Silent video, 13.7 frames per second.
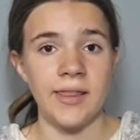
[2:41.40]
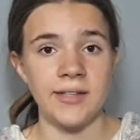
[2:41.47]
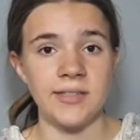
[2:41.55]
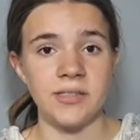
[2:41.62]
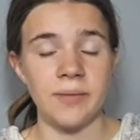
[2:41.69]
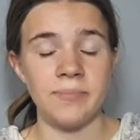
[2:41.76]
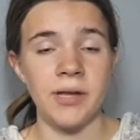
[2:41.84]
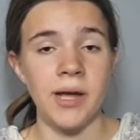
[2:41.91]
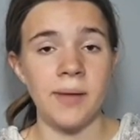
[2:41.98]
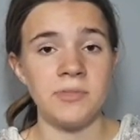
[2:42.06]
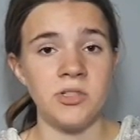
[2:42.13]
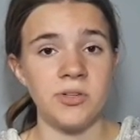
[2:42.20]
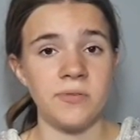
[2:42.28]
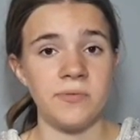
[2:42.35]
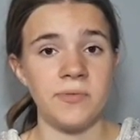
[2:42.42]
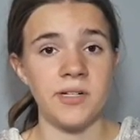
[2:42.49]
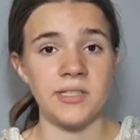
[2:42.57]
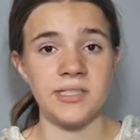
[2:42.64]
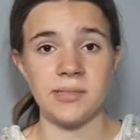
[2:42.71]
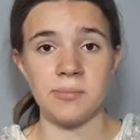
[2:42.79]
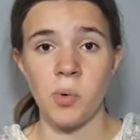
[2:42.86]
then sometimes you can
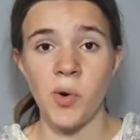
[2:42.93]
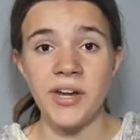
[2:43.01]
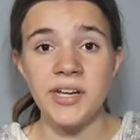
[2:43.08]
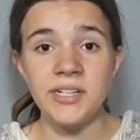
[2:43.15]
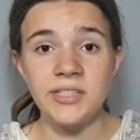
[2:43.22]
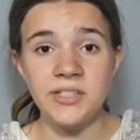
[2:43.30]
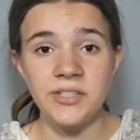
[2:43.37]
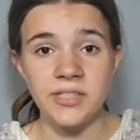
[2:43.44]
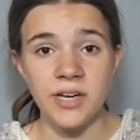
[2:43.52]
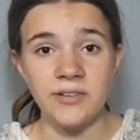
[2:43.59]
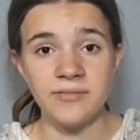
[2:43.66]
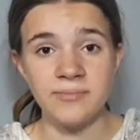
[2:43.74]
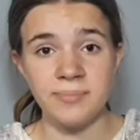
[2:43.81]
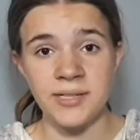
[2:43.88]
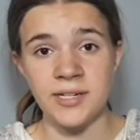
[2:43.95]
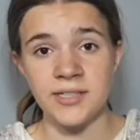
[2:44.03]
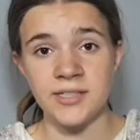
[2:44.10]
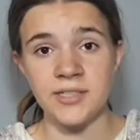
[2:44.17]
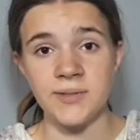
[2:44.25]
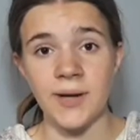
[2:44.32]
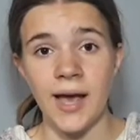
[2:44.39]
feel disappointed in yourself
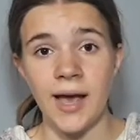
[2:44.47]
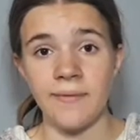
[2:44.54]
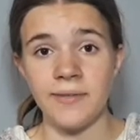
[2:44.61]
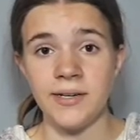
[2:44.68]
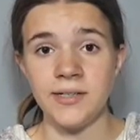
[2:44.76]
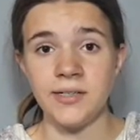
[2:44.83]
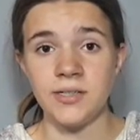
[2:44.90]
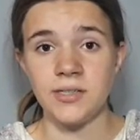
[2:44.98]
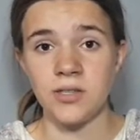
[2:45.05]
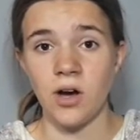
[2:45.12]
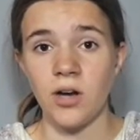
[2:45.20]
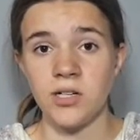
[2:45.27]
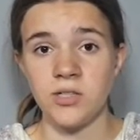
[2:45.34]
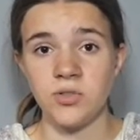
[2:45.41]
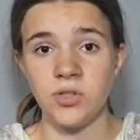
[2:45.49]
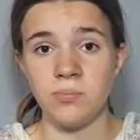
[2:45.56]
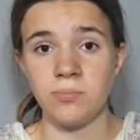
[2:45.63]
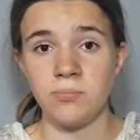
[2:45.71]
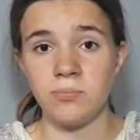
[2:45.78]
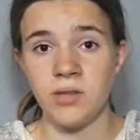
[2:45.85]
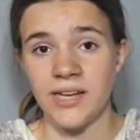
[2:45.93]
because you haven't gotten to
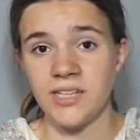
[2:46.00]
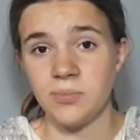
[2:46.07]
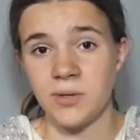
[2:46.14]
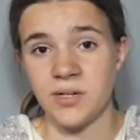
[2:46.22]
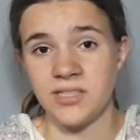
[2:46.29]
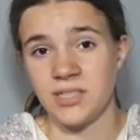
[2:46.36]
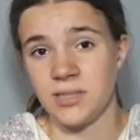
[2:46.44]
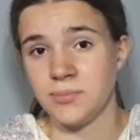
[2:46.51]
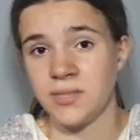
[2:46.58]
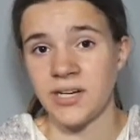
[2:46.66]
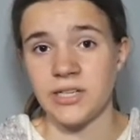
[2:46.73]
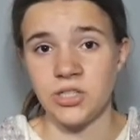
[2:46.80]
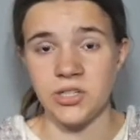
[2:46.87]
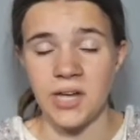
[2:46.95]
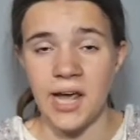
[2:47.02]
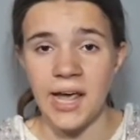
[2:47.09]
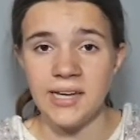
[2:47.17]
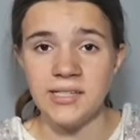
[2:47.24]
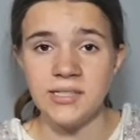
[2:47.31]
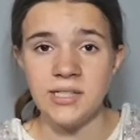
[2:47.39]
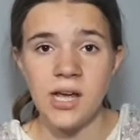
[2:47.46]
a place where it seems like it should
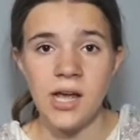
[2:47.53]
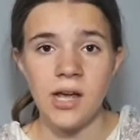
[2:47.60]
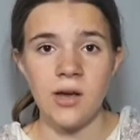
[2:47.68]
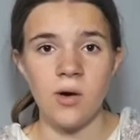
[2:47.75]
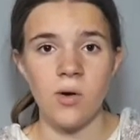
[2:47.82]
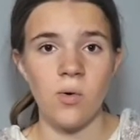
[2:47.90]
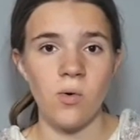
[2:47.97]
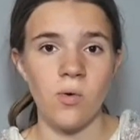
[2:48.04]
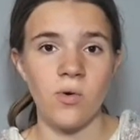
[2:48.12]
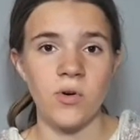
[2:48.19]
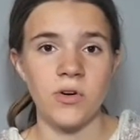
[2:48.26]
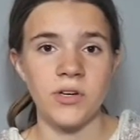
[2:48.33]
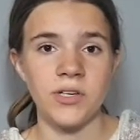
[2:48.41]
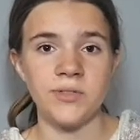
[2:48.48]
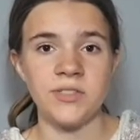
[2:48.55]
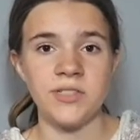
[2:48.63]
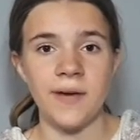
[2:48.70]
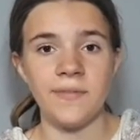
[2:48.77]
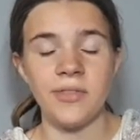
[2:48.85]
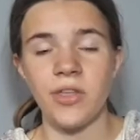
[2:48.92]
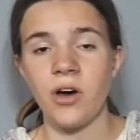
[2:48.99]
end, or you just
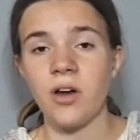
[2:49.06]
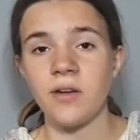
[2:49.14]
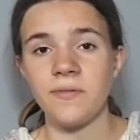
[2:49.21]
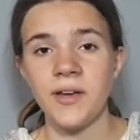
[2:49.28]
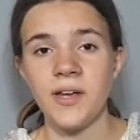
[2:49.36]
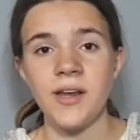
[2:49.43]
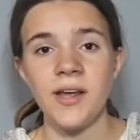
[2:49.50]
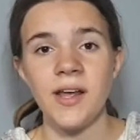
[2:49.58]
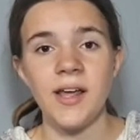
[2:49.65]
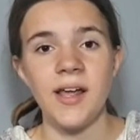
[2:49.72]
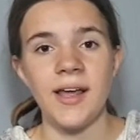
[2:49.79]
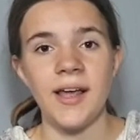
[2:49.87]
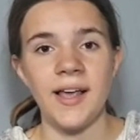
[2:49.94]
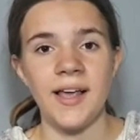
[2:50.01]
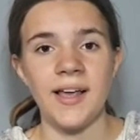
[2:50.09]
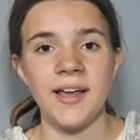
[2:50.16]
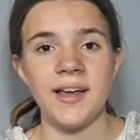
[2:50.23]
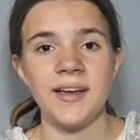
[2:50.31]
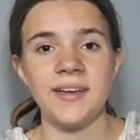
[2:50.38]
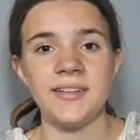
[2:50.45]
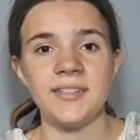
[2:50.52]
haven't thought of it.
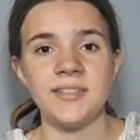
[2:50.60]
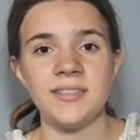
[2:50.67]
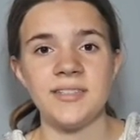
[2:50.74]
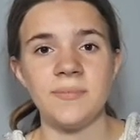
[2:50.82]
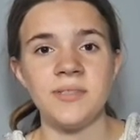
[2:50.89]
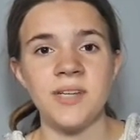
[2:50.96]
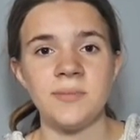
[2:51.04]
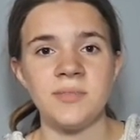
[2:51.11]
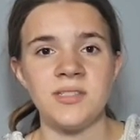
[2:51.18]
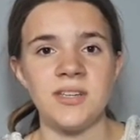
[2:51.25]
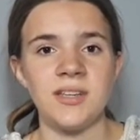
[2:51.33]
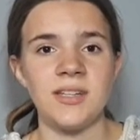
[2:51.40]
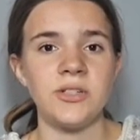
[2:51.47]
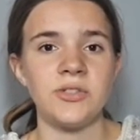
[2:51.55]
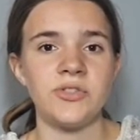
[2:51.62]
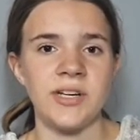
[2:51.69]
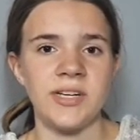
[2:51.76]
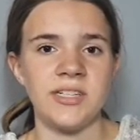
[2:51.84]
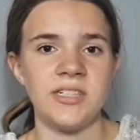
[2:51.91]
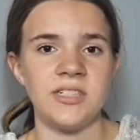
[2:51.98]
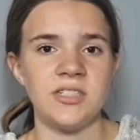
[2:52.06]
And sometimes it's a little
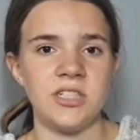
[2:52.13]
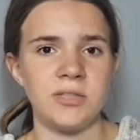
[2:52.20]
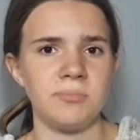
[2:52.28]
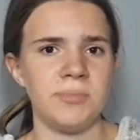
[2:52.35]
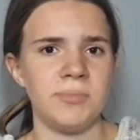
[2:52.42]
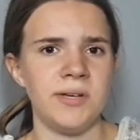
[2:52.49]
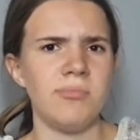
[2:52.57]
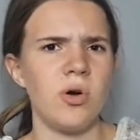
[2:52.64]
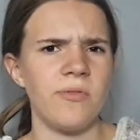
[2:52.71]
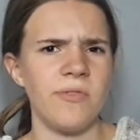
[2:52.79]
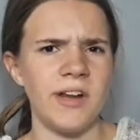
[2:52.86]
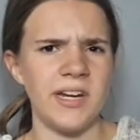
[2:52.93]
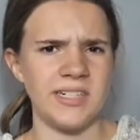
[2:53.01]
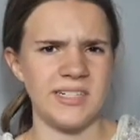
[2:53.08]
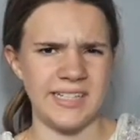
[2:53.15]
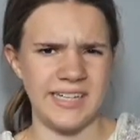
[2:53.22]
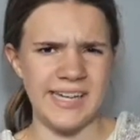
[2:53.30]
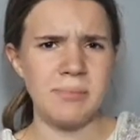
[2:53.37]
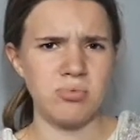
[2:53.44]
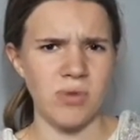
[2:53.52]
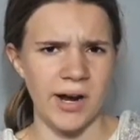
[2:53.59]
tricky to just be motivated to
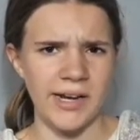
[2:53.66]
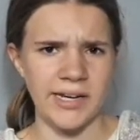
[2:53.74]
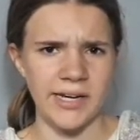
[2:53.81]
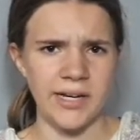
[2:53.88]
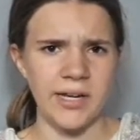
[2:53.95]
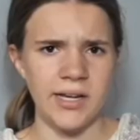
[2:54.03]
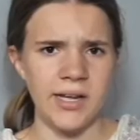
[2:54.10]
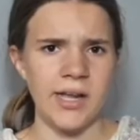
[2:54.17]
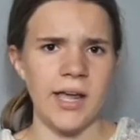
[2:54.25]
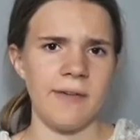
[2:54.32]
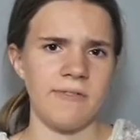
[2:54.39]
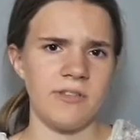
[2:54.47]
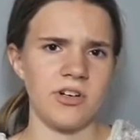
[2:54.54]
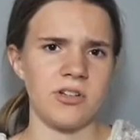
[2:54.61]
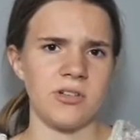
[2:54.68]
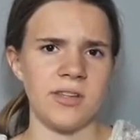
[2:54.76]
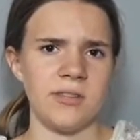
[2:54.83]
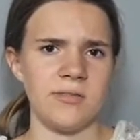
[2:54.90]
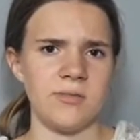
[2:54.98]
keep writing. If you're